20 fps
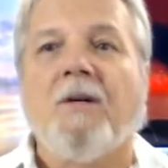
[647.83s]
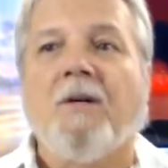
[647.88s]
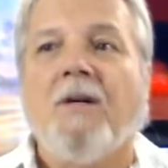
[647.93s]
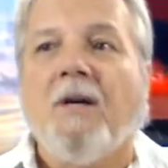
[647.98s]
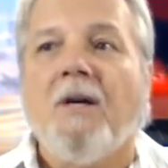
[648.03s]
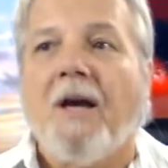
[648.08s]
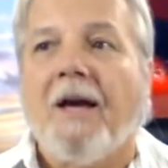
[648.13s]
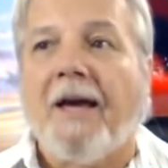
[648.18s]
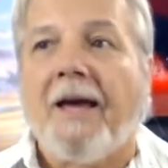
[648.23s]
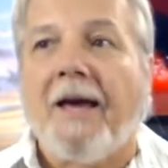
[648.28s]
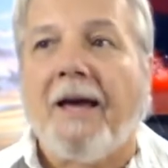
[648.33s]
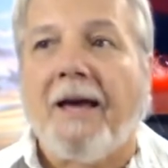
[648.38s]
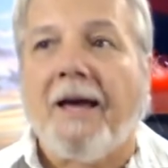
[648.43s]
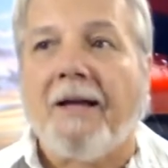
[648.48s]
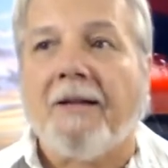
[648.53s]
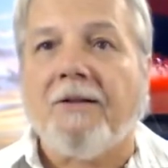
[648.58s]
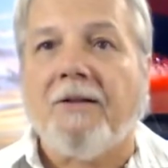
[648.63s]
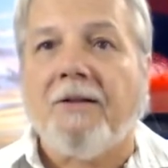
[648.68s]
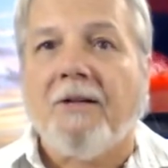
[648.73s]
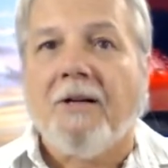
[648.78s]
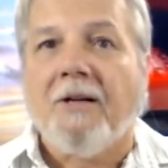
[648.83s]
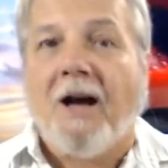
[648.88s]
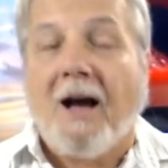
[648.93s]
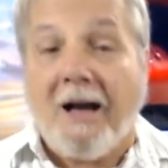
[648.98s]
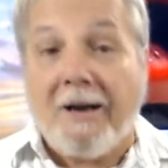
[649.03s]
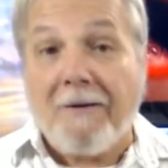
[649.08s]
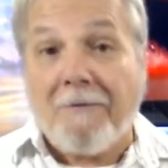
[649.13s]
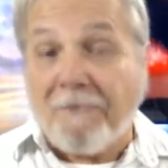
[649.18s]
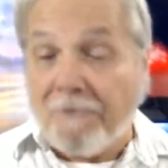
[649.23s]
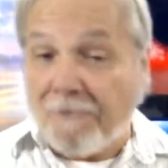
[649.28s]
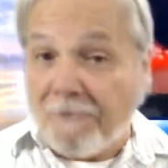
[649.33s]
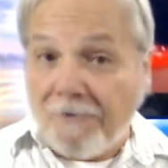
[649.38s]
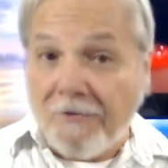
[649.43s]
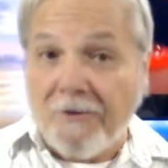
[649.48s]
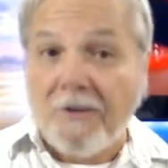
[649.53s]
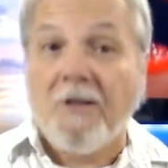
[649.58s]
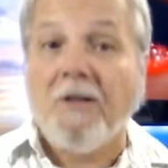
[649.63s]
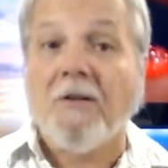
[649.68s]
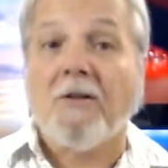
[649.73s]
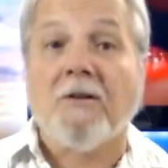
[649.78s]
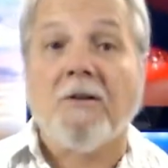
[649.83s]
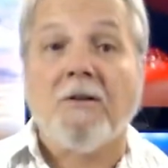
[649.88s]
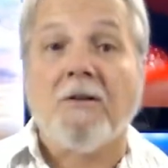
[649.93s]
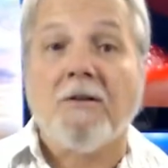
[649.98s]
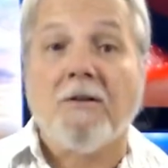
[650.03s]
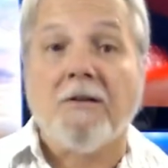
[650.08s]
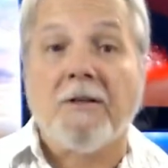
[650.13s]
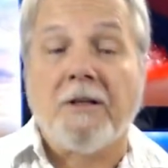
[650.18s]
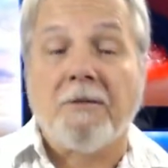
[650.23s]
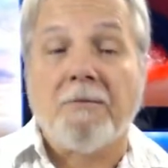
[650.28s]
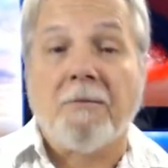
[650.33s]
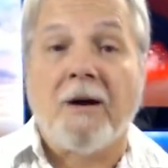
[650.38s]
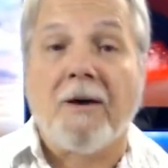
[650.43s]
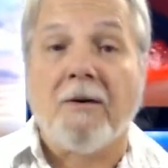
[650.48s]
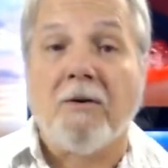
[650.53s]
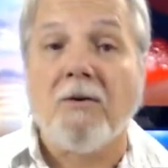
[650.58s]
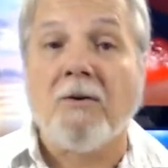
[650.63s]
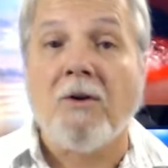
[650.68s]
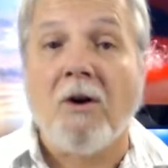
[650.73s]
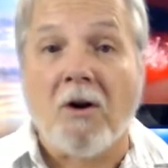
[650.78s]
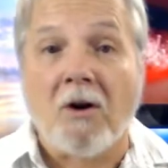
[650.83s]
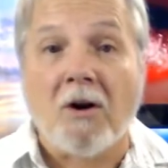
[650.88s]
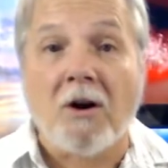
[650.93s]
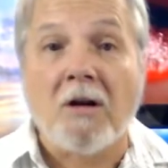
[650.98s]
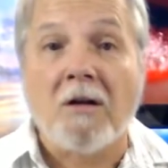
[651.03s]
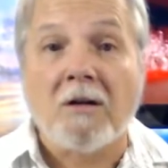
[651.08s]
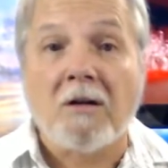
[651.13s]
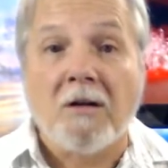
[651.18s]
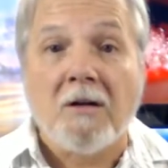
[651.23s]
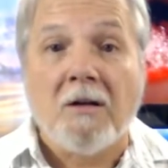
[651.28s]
And I feel in my own heart